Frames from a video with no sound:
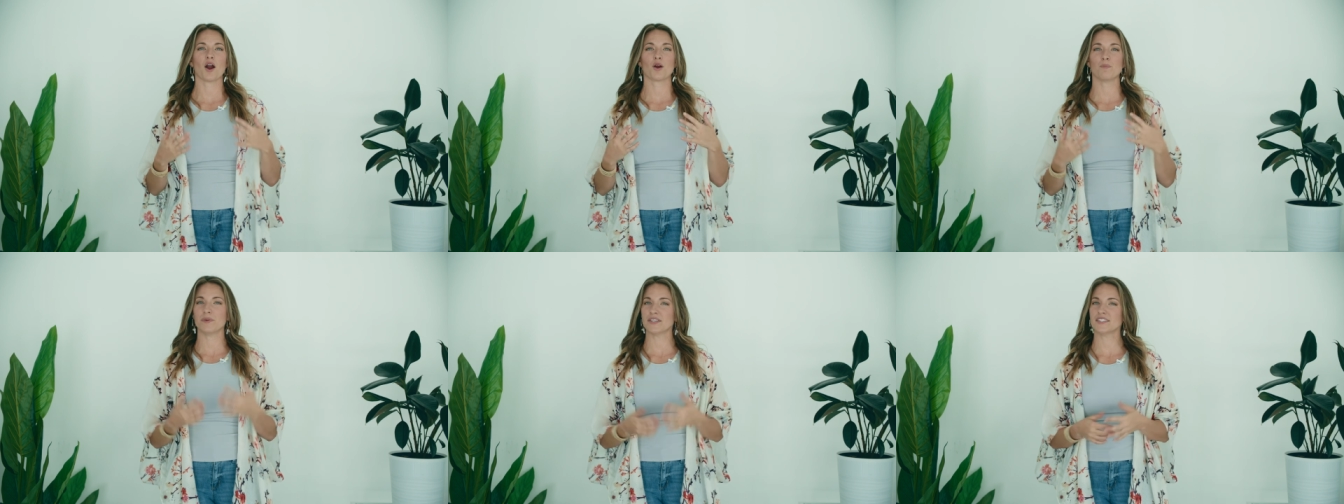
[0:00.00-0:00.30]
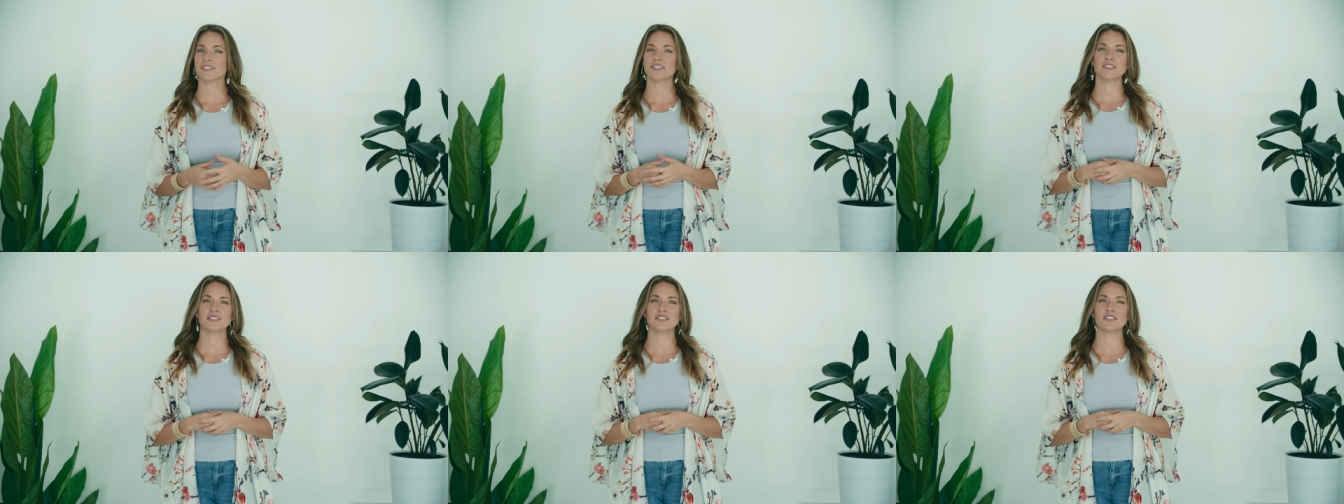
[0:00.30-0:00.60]
Our
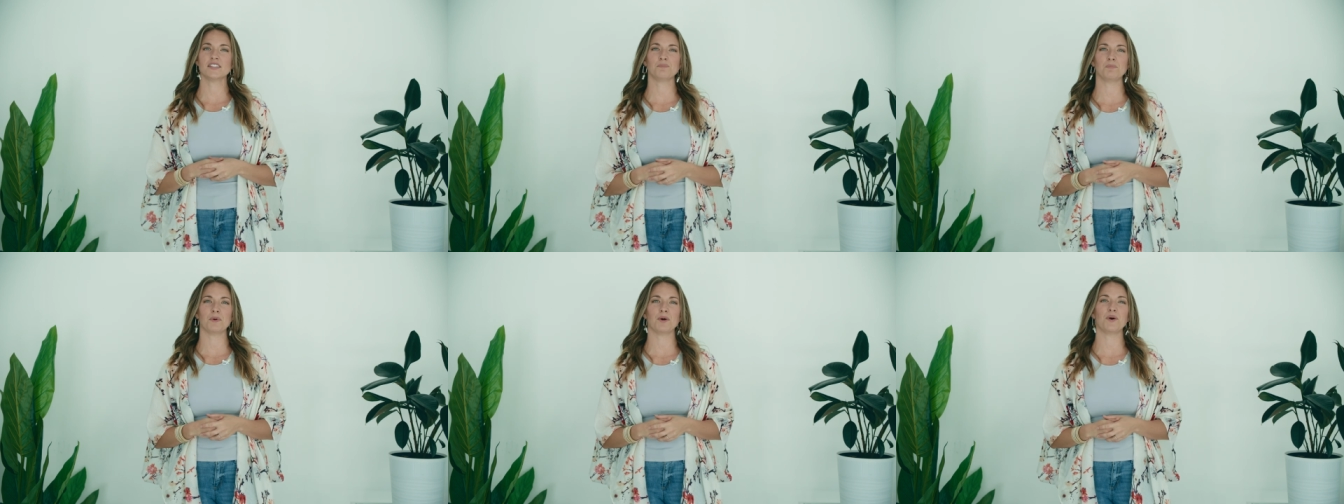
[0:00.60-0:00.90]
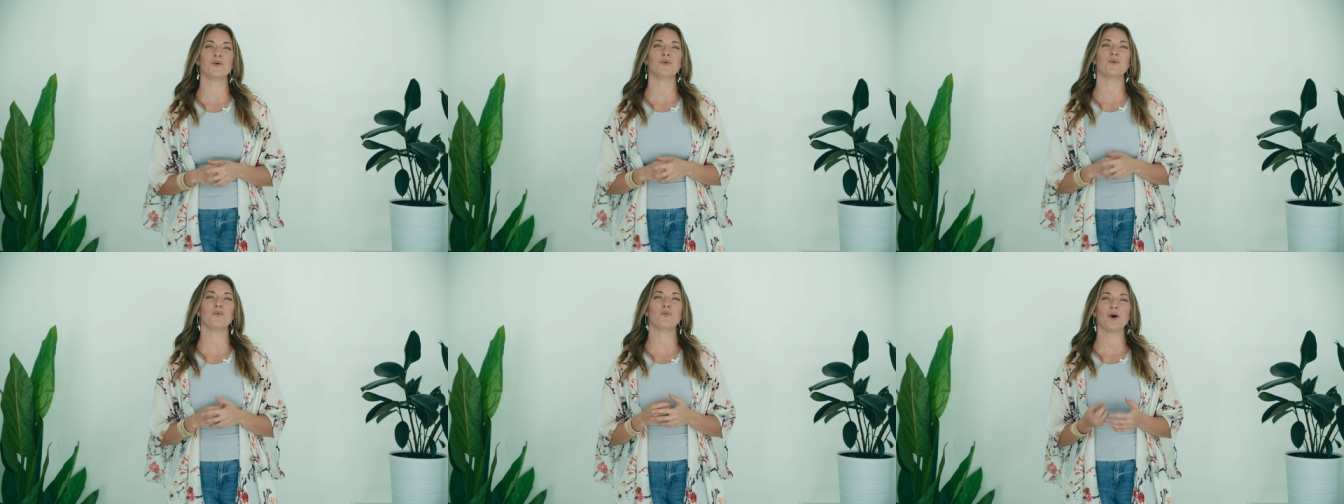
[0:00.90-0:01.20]
business is
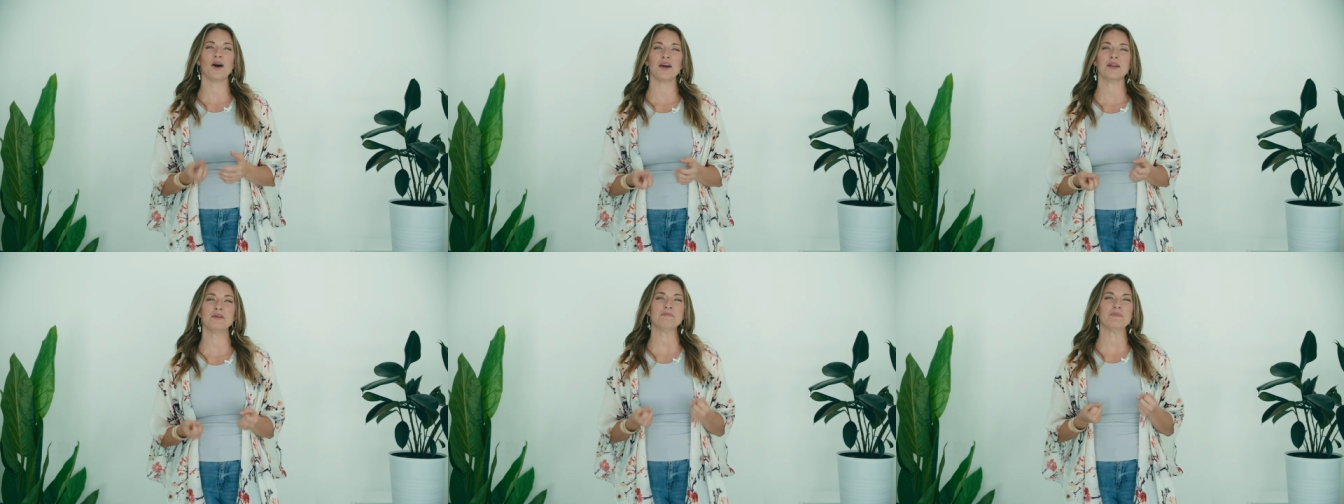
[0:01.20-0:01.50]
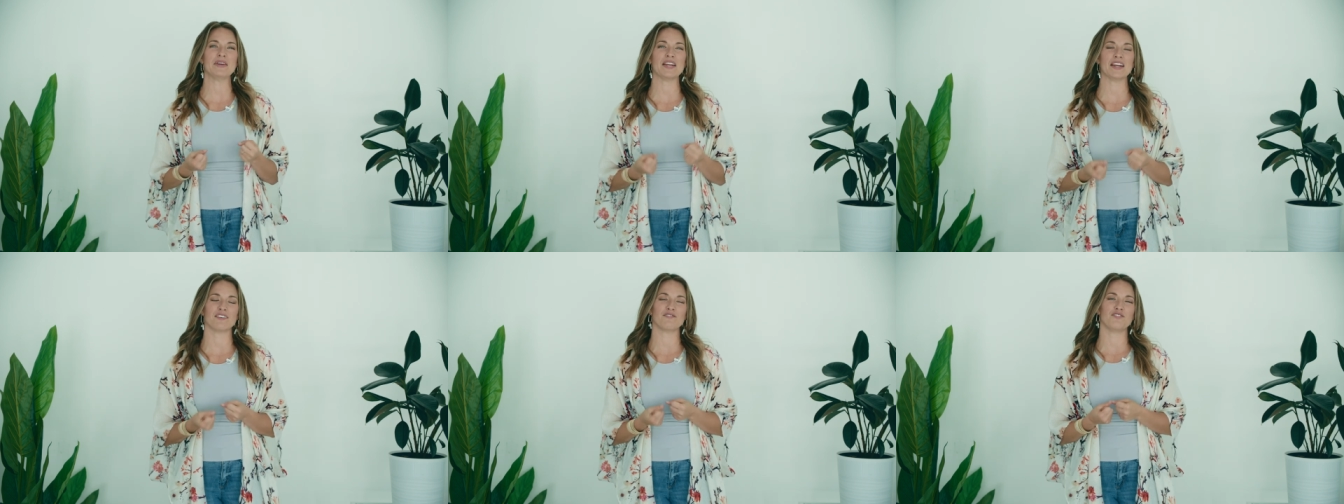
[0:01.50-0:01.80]
built one
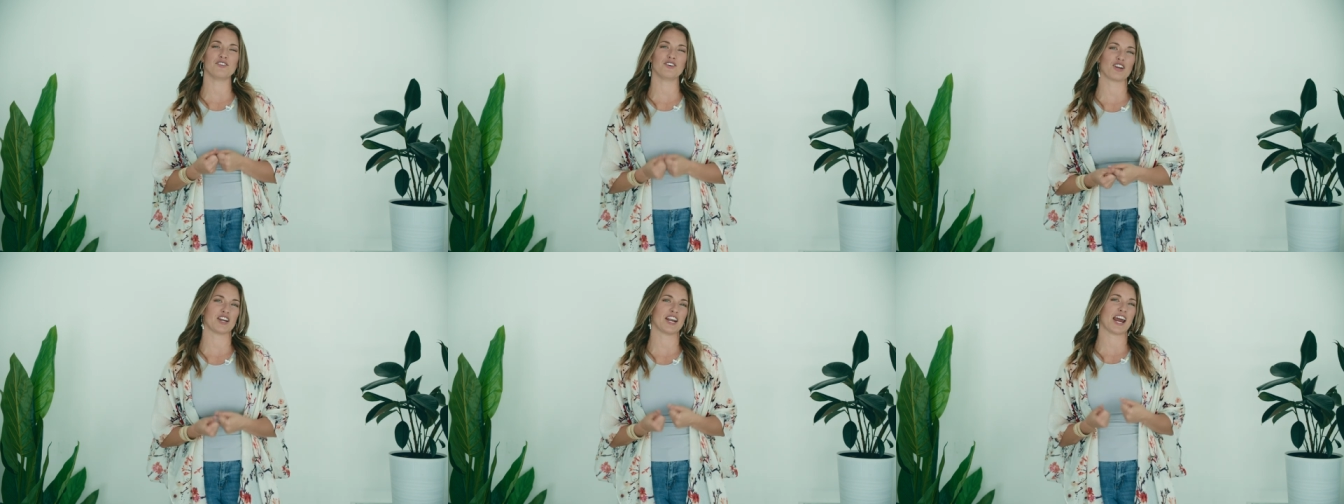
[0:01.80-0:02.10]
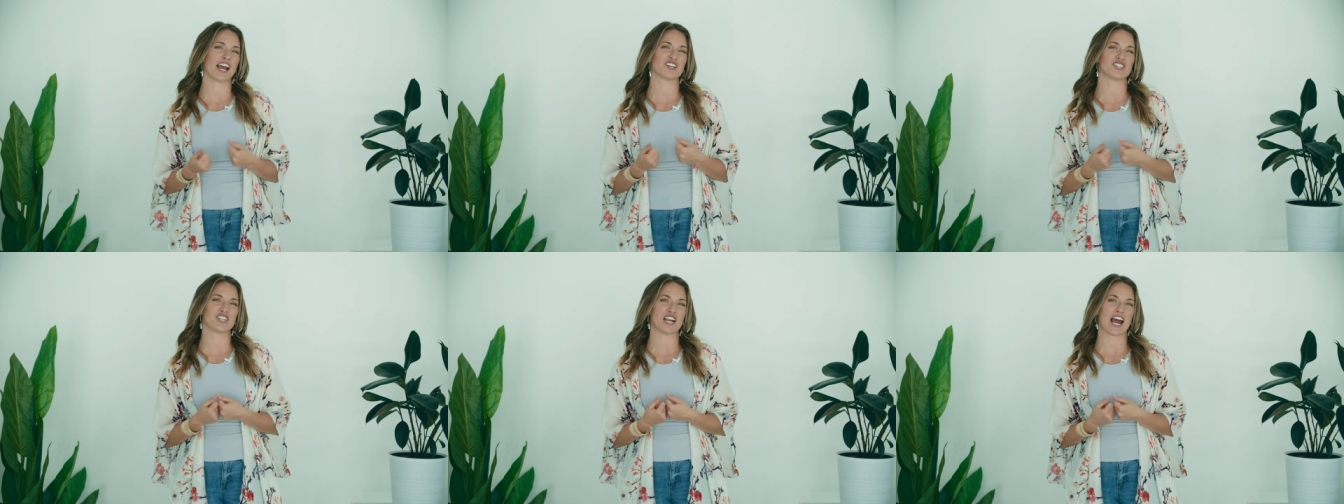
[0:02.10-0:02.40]
meaningful
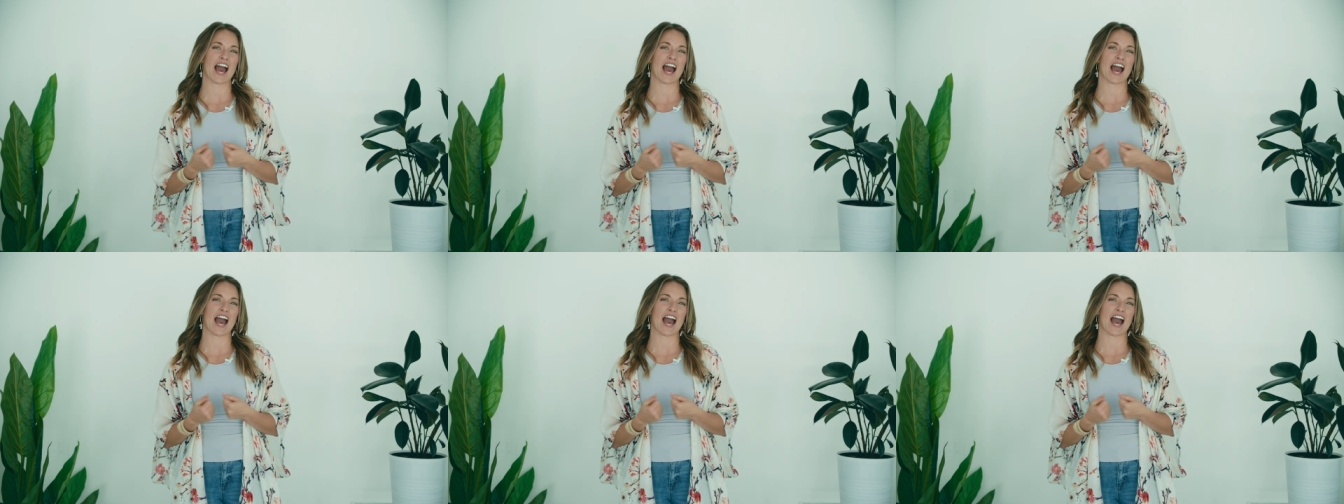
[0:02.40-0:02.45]
connection